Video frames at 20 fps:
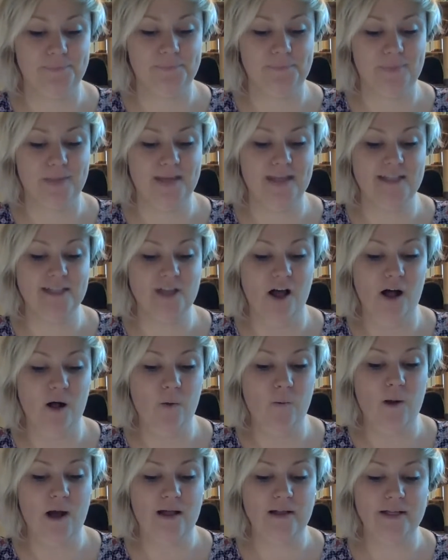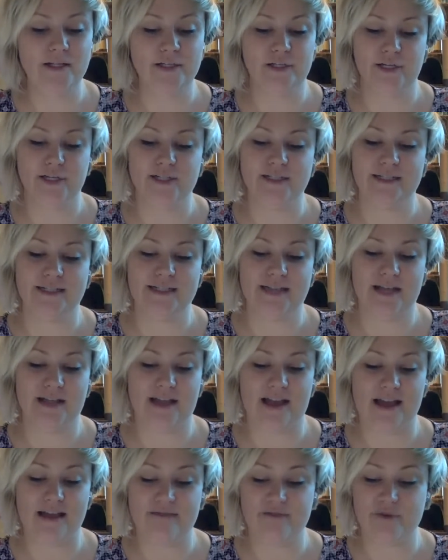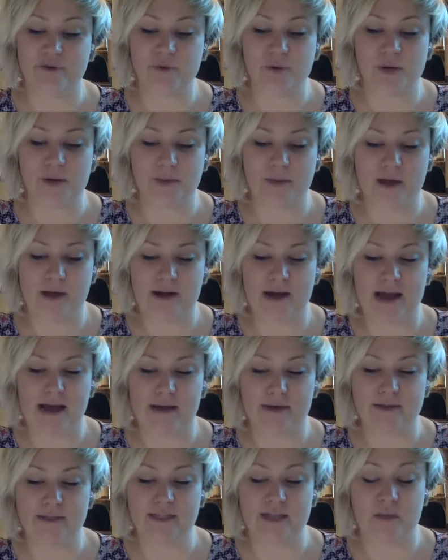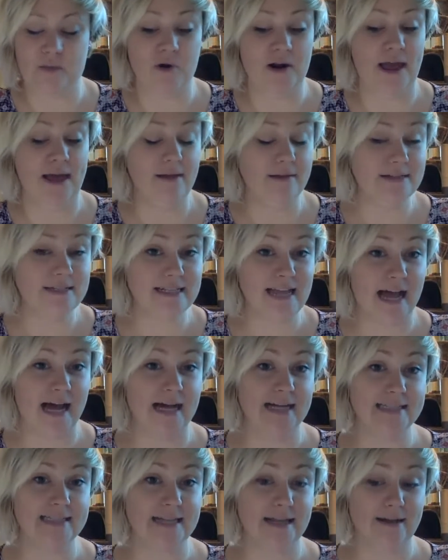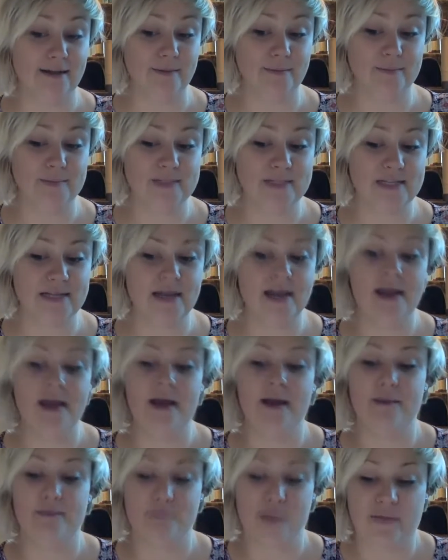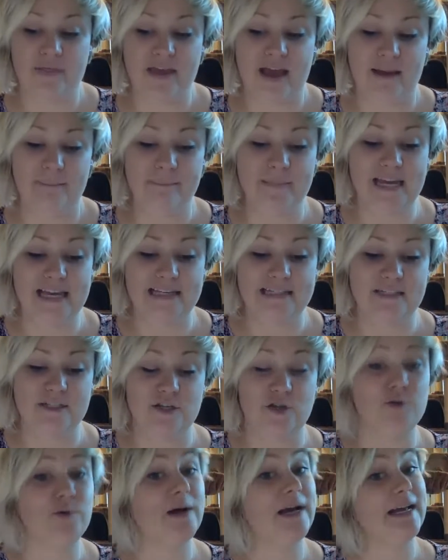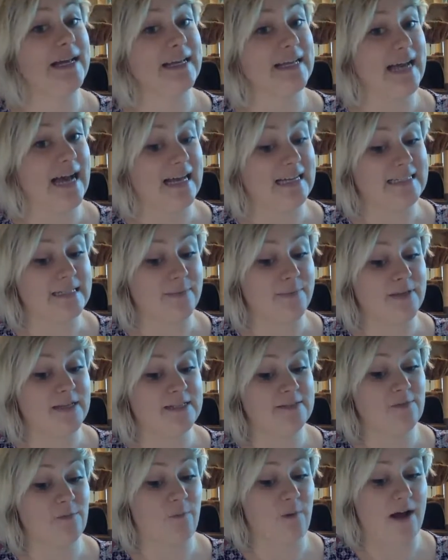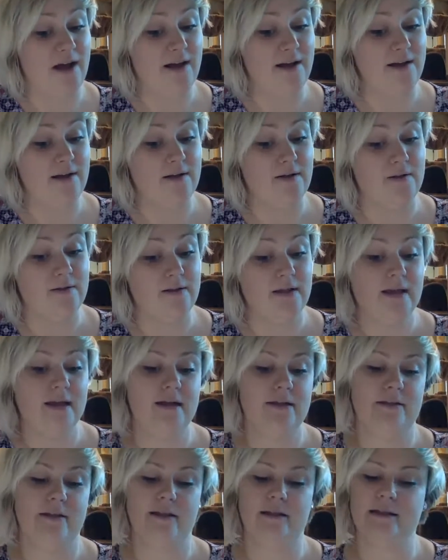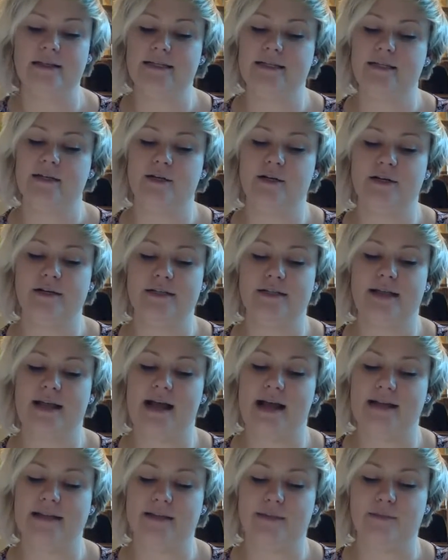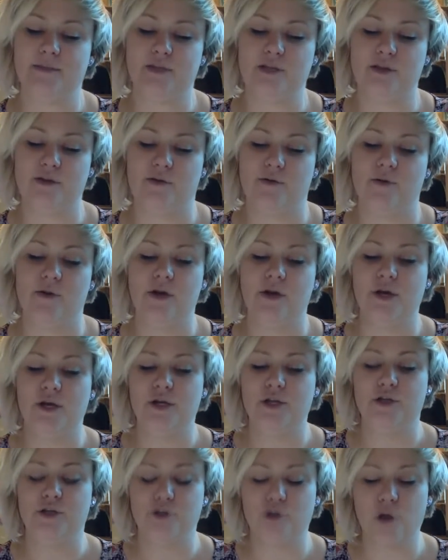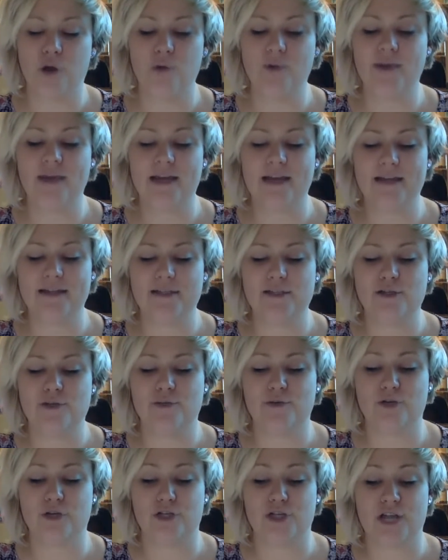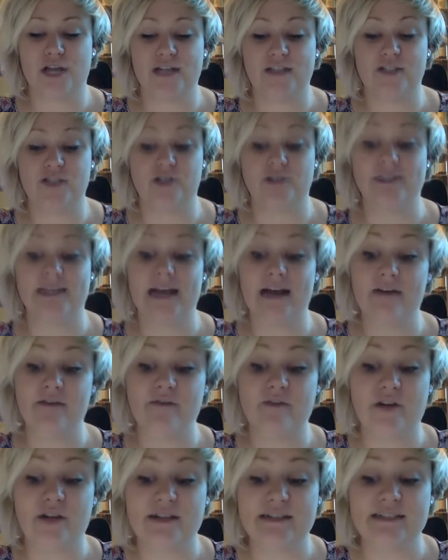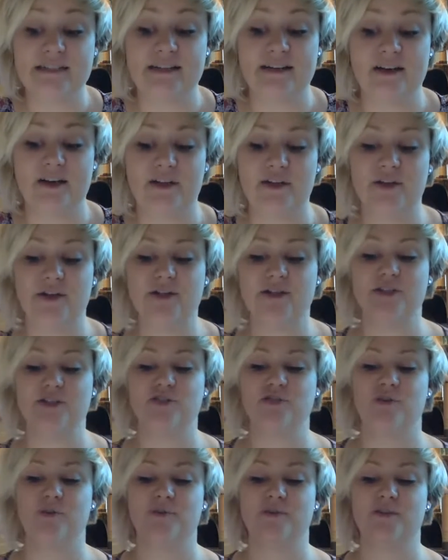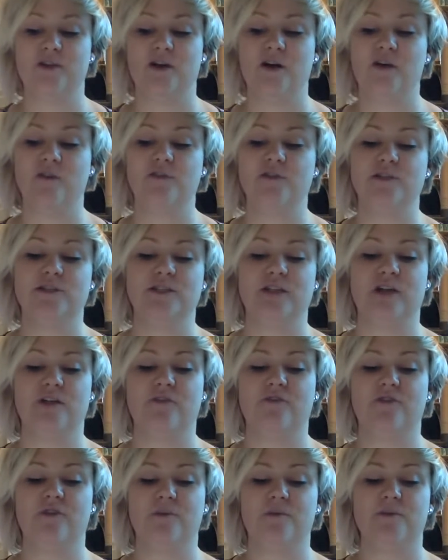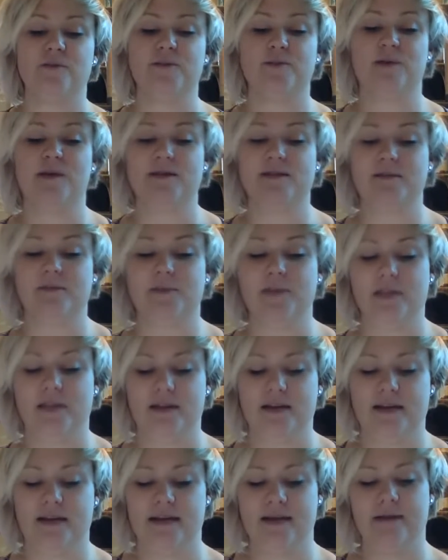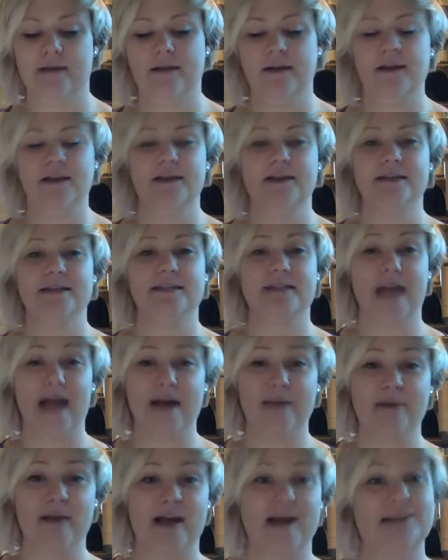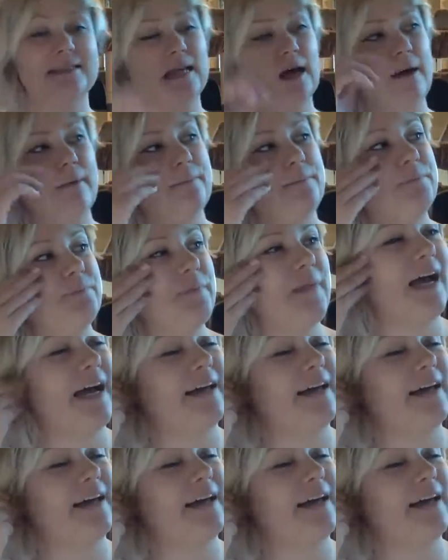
It's all well and good to tell everyone about how someone else gossips, but that makes you a gossip as well. The listener is a gossip too. You don't get to project your downfalls on others to absolve yourself from responsibility. Stop gossip. I